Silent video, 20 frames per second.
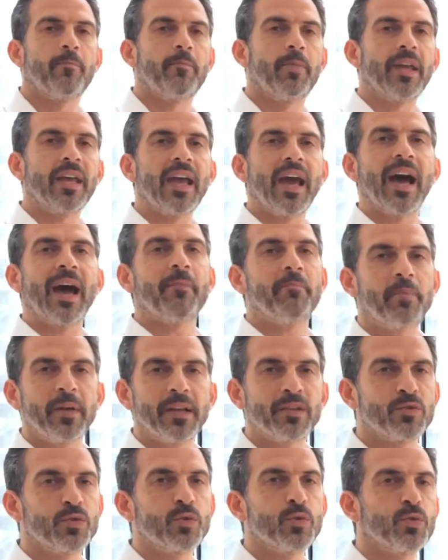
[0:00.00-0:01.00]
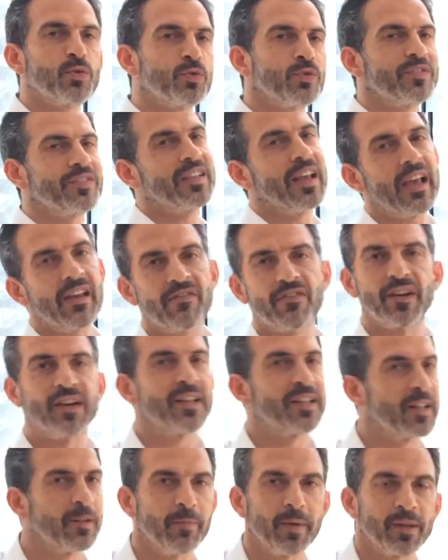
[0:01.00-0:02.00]
be happy to save a
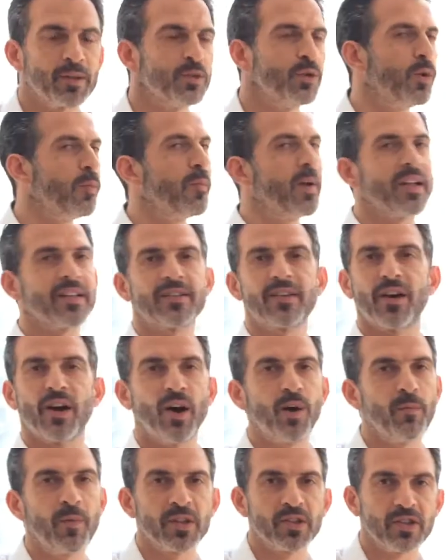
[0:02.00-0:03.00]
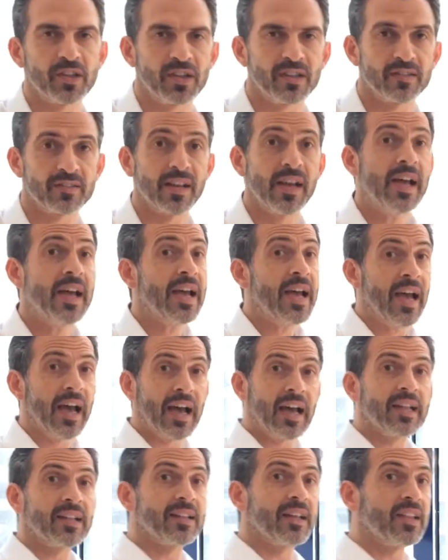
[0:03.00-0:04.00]
little bit, no matter how much it is.
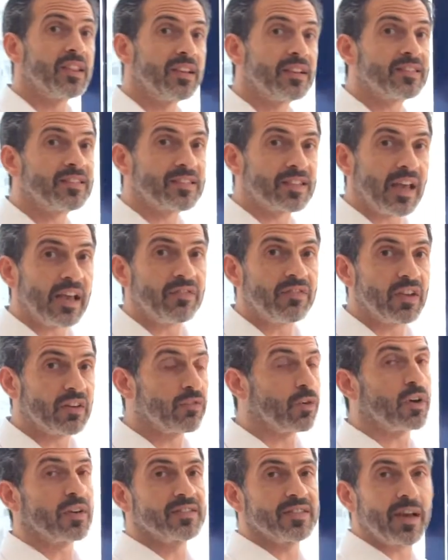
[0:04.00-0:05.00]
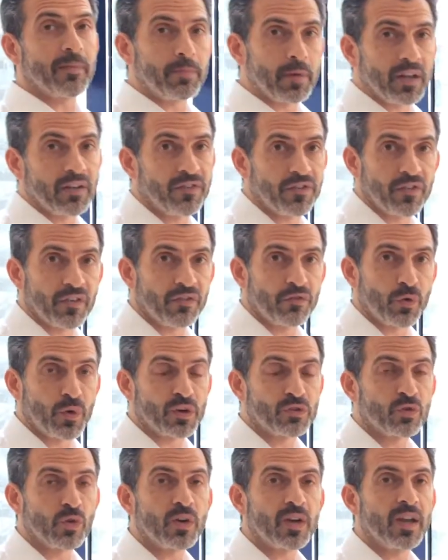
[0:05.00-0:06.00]
And this saving, for example, if
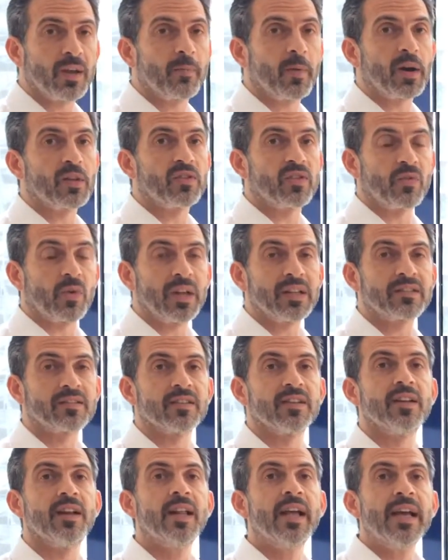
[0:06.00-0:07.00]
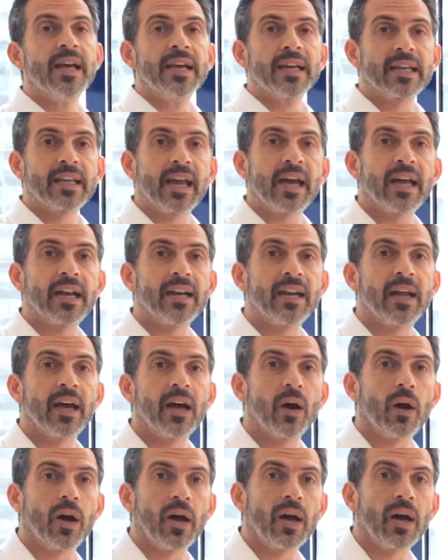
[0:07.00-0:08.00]
we're talking about the rental,
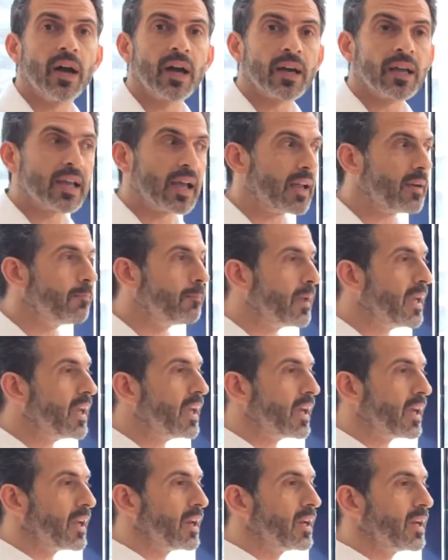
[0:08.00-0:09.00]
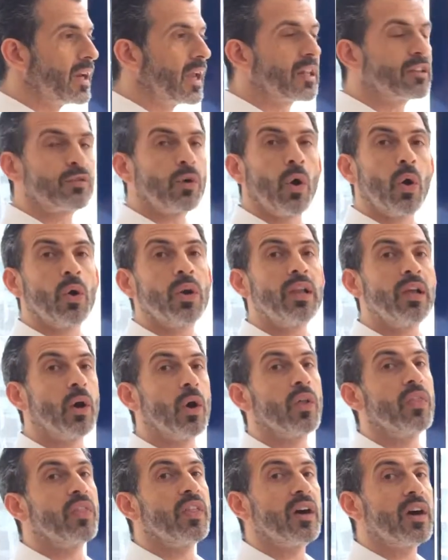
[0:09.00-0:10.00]
can be not only
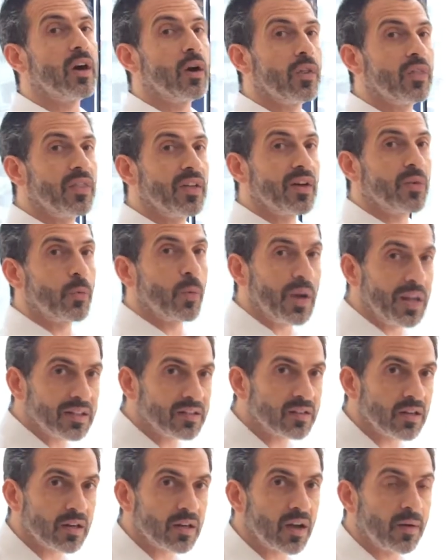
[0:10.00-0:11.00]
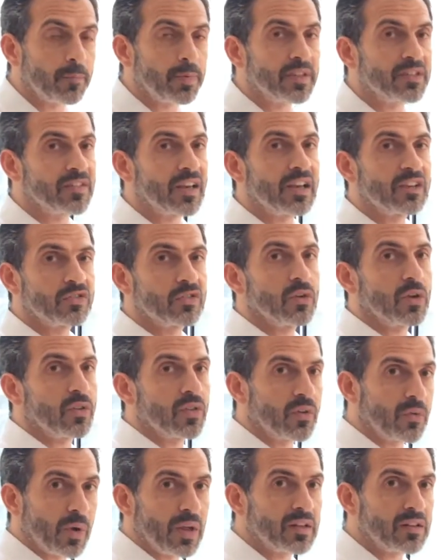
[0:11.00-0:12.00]
on the rental compensation or
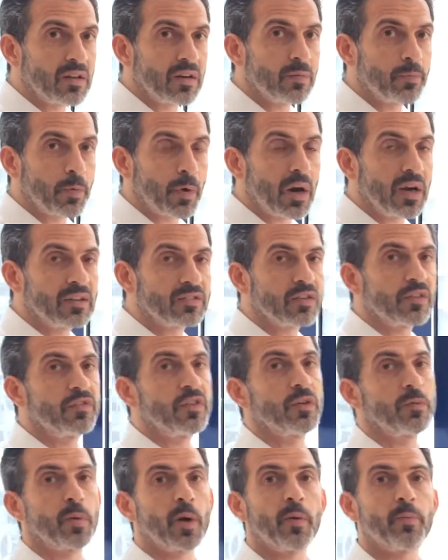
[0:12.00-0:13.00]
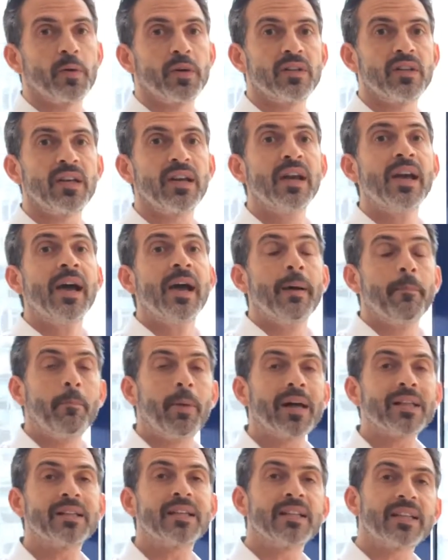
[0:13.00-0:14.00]
the rental price of your property,
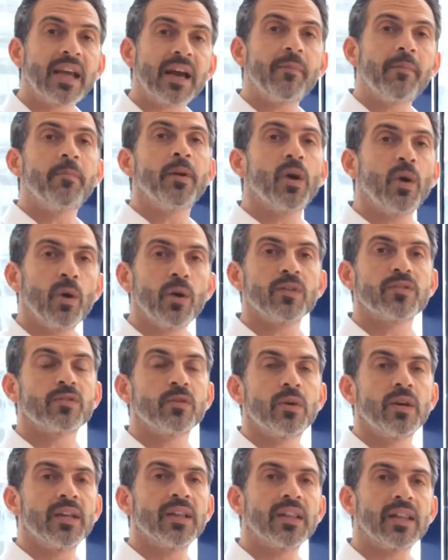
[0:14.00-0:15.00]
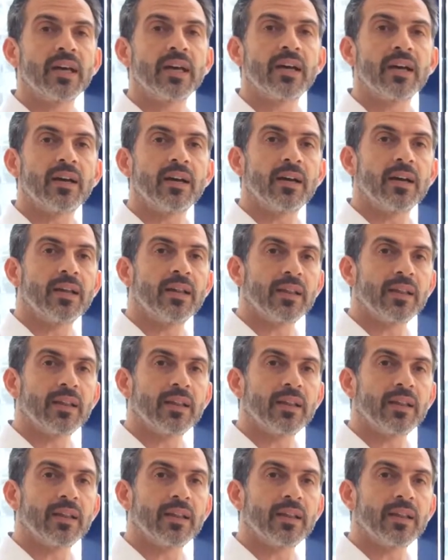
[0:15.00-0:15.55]
but it can be also in the